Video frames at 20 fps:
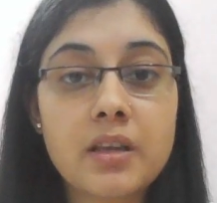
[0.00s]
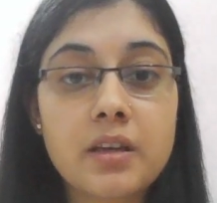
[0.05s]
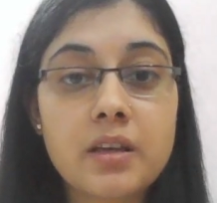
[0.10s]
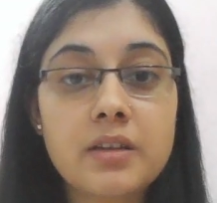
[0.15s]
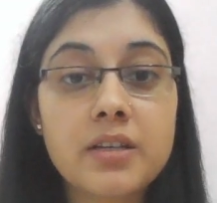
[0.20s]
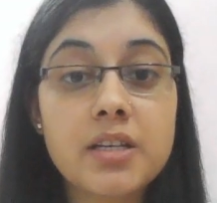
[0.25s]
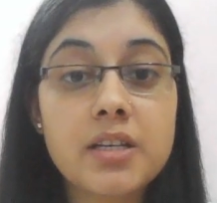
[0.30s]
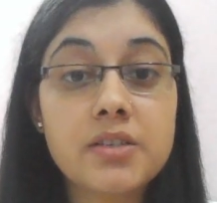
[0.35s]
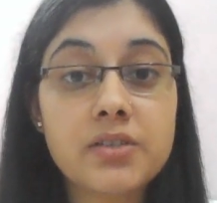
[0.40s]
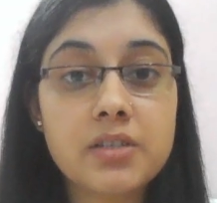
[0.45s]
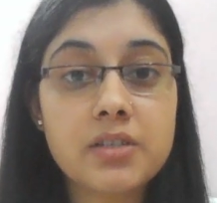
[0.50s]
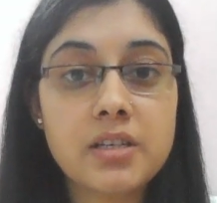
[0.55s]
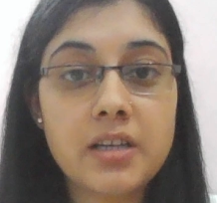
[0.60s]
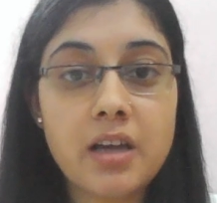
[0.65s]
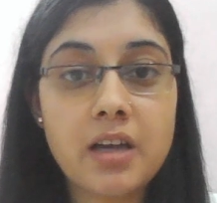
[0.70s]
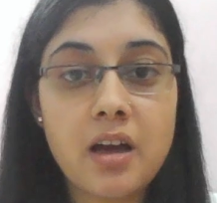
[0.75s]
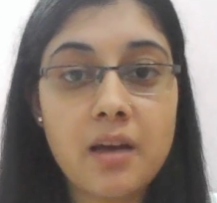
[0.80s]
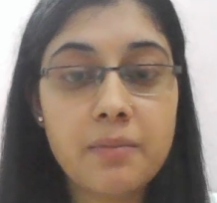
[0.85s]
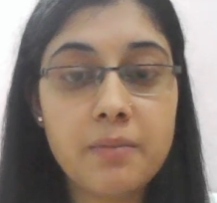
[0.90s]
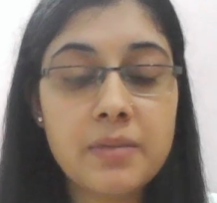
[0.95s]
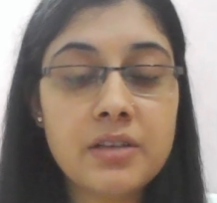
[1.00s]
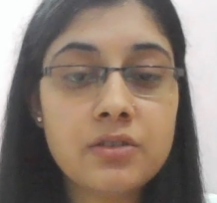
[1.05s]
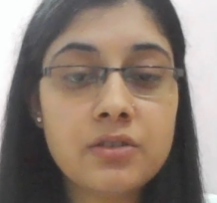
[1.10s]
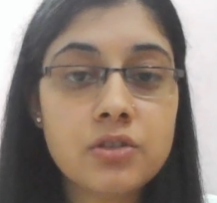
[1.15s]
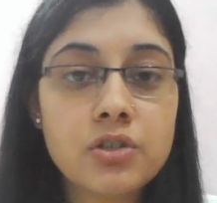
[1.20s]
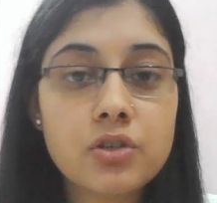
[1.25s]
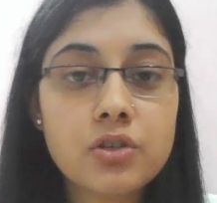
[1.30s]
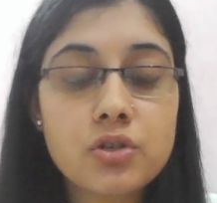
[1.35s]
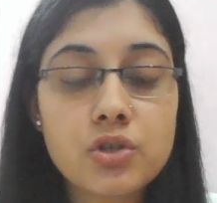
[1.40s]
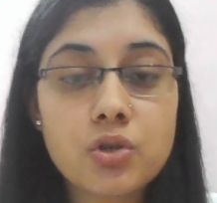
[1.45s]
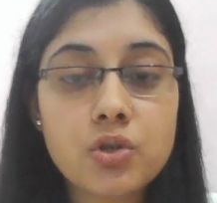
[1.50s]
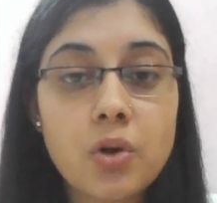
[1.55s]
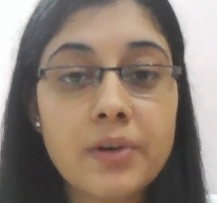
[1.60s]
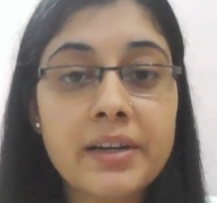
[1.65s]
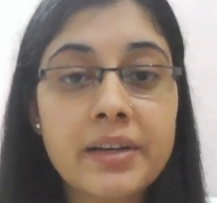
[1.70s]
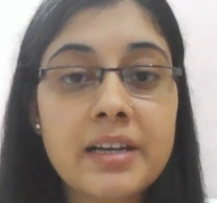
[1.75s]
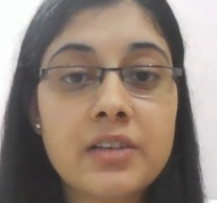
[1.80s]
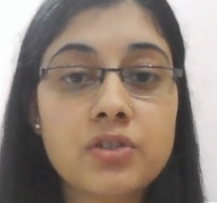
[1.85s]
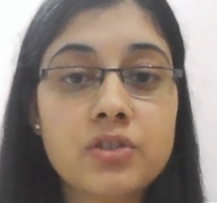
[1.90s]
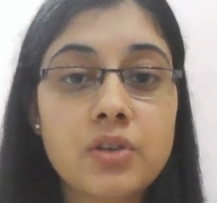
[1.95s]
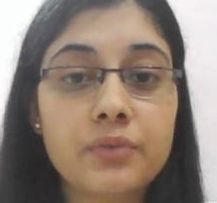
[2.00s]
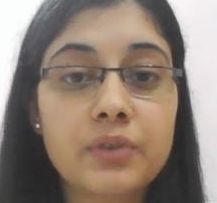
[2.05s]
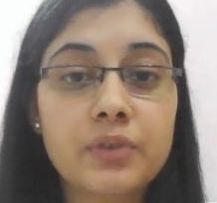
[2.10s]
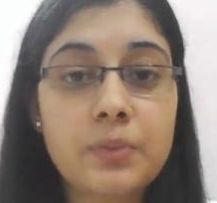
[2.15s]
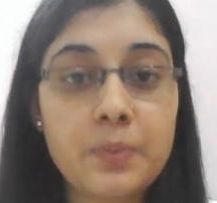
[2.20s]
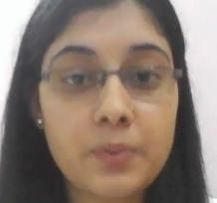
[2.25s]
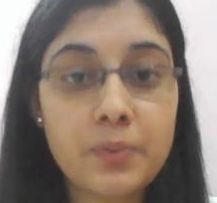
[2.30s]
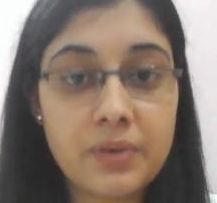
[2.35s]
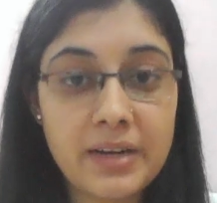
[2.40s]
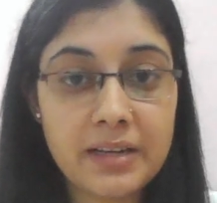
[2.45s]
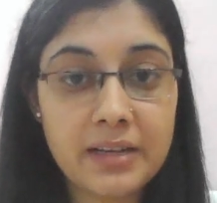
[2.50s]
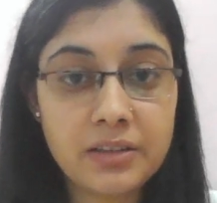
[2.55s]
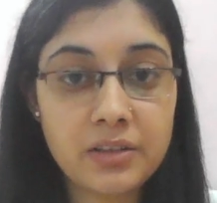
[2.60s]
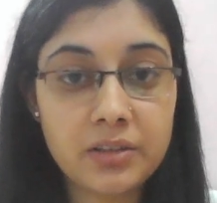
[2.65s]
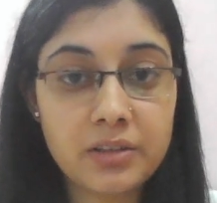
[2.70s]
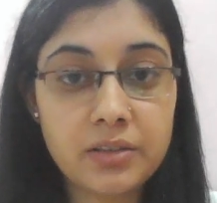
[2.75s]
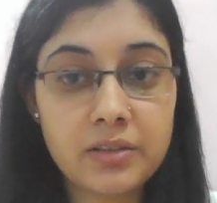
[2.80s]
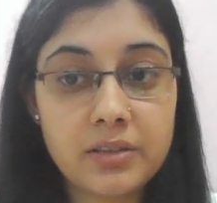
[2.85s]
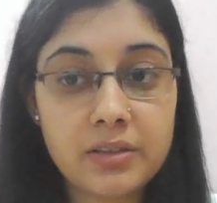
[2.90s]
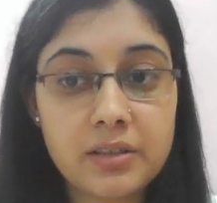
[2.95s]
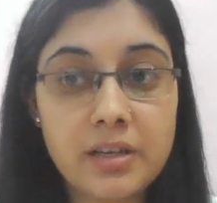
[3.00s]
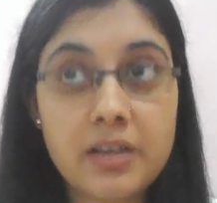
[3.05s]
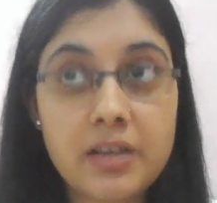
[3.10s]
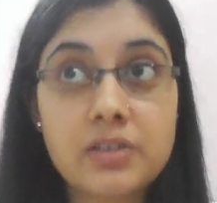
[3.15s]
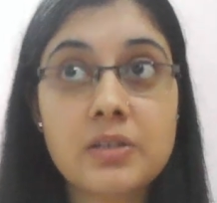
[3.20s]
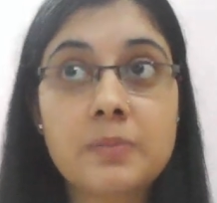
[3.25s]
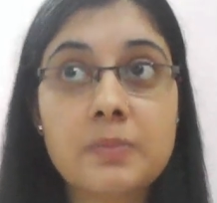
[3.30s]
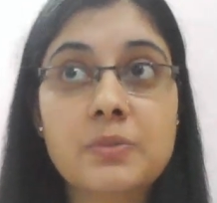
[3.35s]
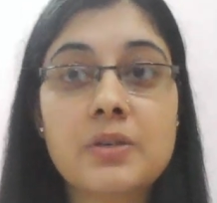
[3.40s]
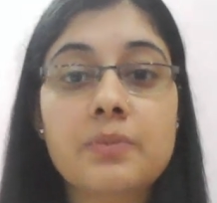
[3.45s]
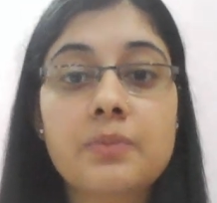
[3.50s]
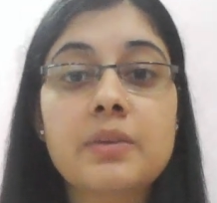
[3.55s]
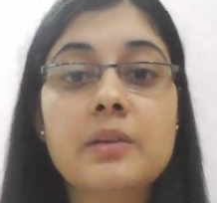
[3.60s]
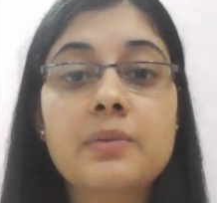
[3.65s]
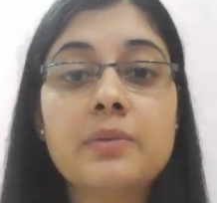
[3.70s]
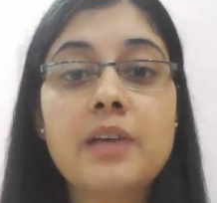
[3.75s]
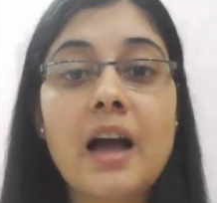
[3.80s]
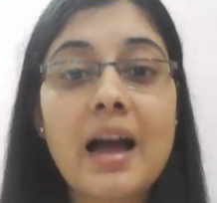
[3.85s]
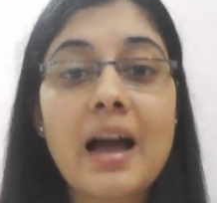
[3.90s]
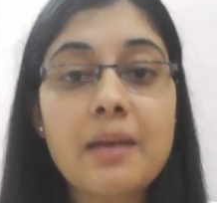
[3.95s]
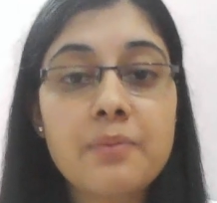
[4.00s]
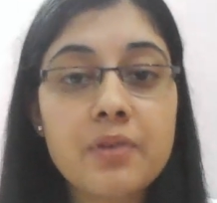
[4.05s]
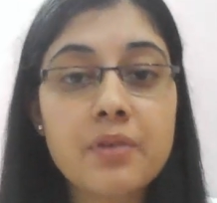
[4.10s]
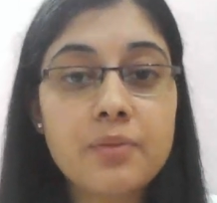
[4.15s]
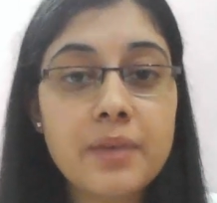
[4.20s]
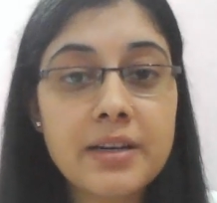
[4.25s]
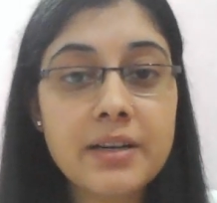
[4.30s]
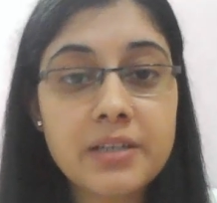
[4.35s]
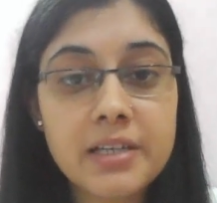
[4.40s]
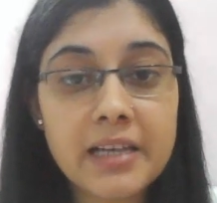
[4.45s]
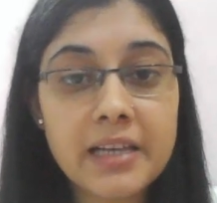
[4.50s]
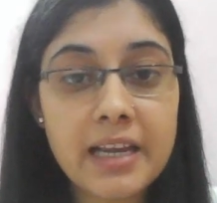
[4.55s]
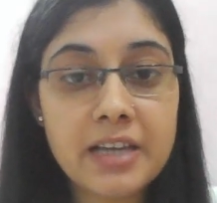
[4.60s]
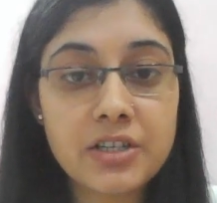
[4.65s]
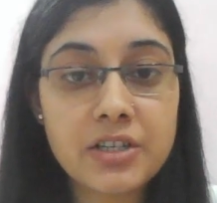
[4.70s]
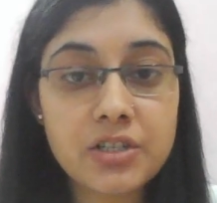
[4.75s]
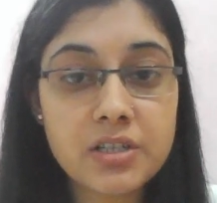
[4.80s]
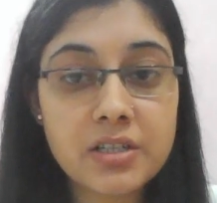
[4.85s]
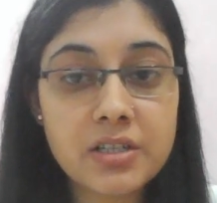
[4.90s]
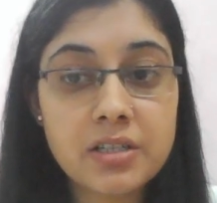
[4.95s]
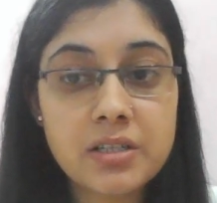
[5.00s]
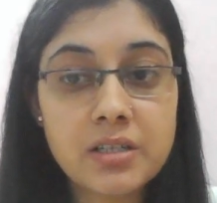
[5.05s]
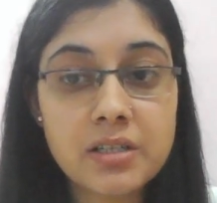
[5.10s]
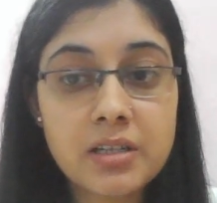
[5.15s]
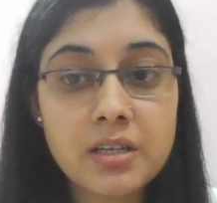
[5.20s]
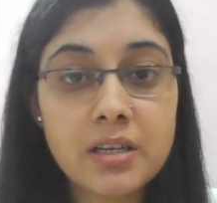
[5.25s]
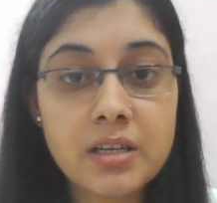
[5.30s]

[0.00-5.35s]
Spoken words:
dyspnea, means shortness of the breath. Next symptom will be hyperventilation.